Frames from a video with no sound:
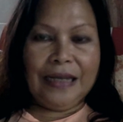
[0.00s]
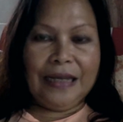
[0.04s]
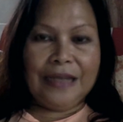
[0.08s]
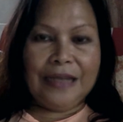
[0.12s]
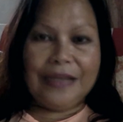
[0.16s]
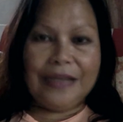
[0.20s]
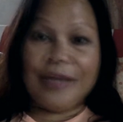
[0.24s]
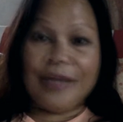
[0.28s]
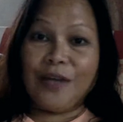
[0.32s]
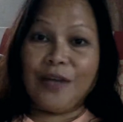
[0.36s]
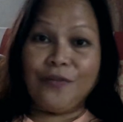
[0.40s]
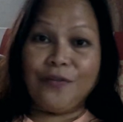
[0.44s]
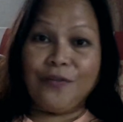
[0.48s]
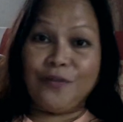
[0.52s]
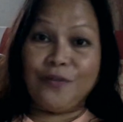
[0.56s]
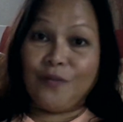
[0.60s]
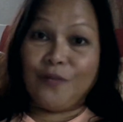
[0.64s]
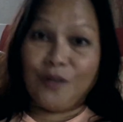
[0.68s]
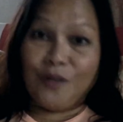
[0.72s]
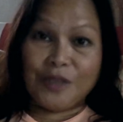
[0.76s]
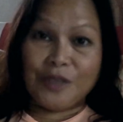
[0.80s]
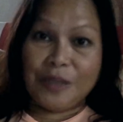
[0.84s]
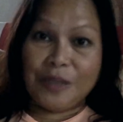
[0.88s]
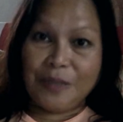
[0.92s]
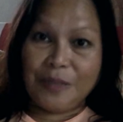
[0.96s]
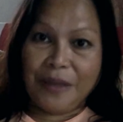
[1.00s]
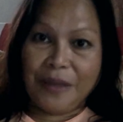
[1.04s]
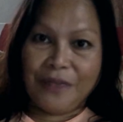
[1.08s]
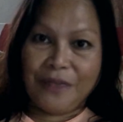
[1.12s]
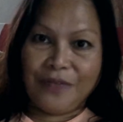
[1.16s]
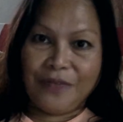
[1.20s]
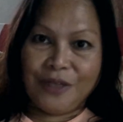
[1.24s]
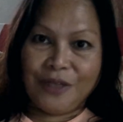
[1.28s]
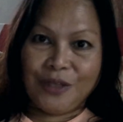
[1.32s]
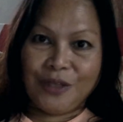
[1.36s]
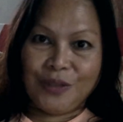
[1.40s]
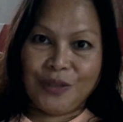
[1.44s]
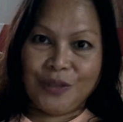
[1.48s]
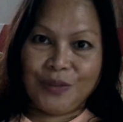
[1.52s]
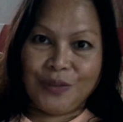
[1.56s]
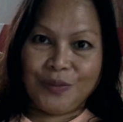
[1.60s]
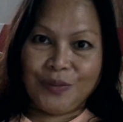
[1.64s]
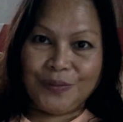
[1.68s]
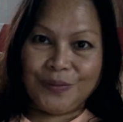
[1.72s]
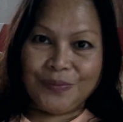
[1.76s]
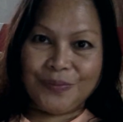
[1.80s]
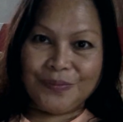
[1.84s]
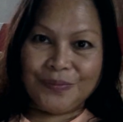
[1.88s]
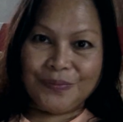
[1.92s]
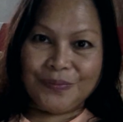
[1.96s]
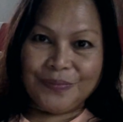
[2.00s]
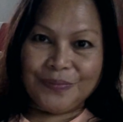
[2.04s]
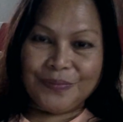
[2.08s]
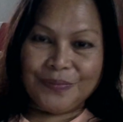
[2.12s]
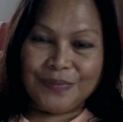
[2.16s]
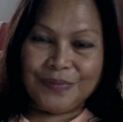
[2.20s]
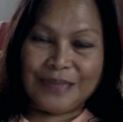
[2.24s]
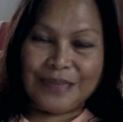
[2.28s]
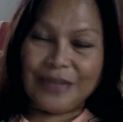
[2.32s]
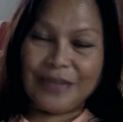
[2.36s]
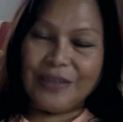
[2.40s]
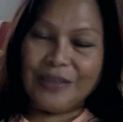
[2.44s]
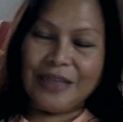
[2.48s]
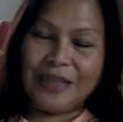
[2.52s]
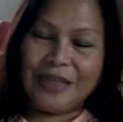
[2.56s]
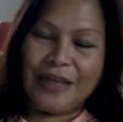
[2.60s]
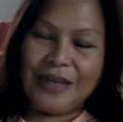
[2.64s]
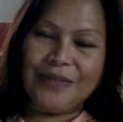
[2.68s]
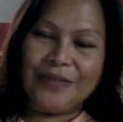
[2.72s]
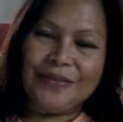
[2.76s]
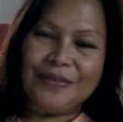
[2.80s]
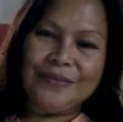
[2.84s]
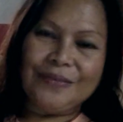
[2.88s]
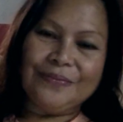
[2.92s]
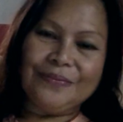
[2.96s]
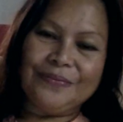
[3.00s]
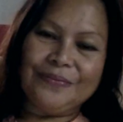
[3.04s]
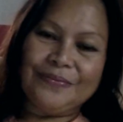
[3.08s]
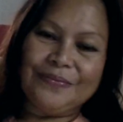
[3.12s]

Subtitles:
thank you for watching my video. Ciao, ciao.